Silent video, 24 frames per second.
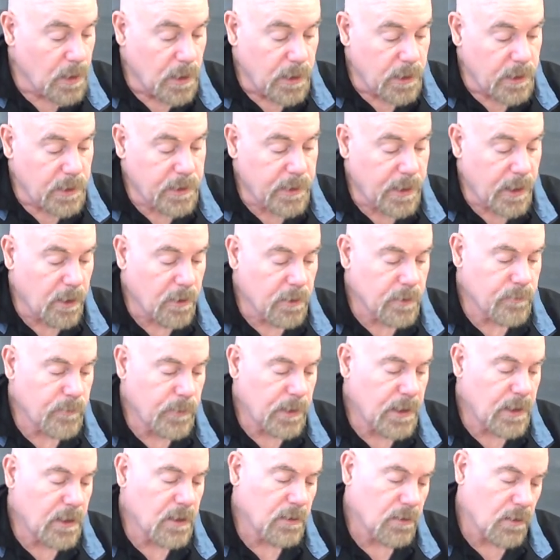He carried
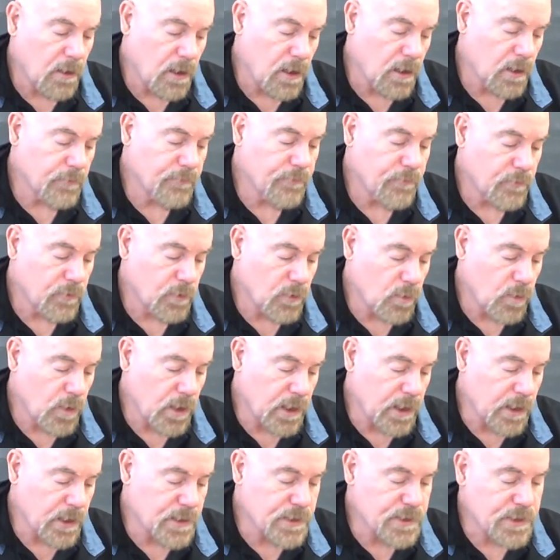me along for a
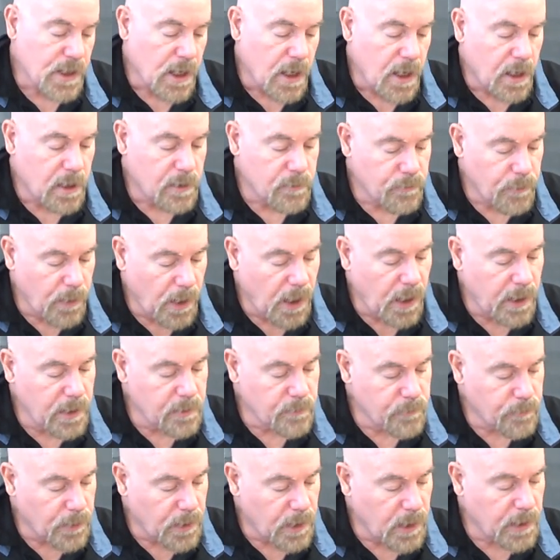ways, and
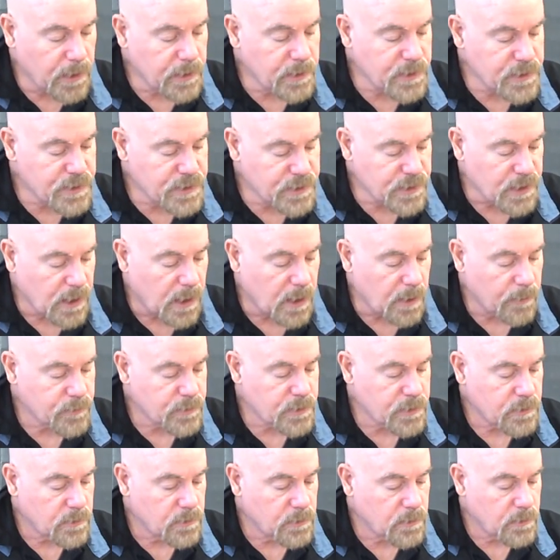by he stopped.
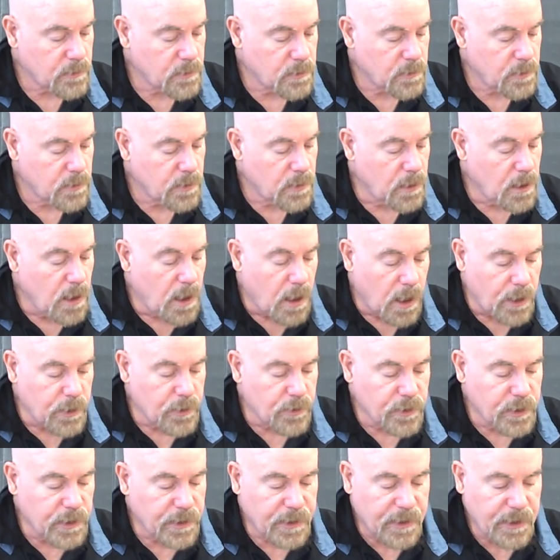I
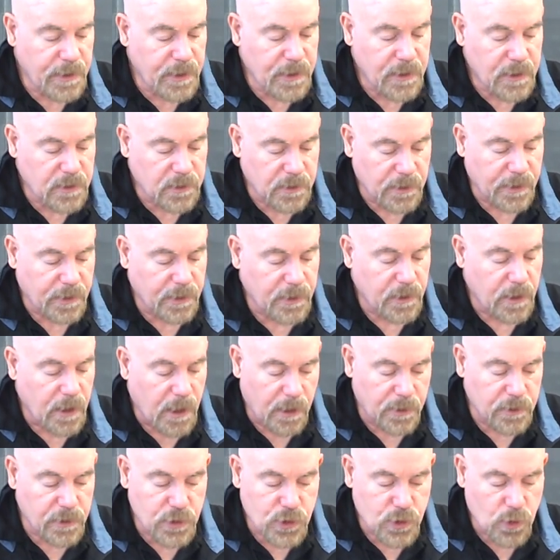heard a key clink
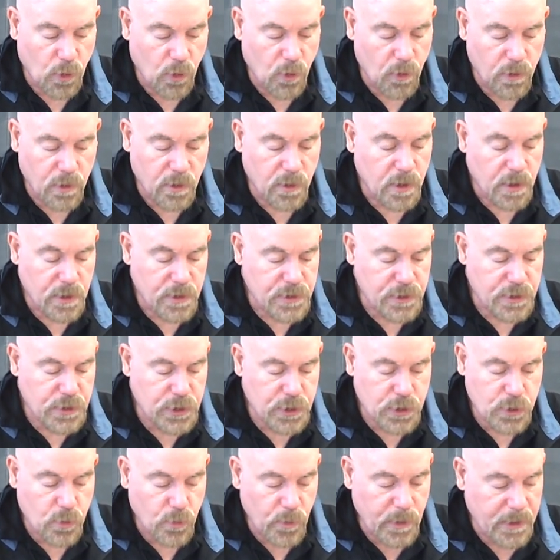and a door
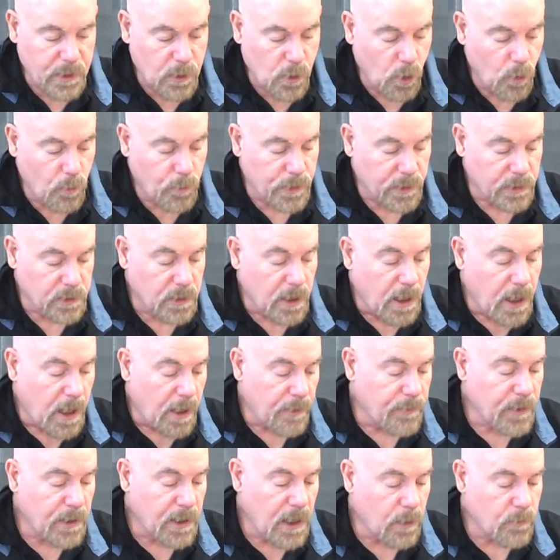squeak open,
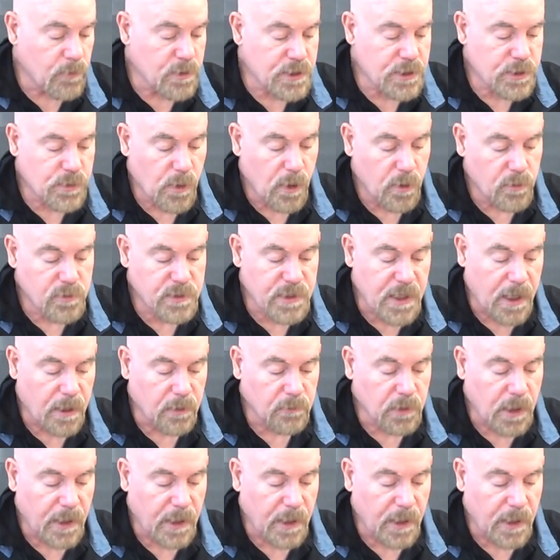and then I was thrown down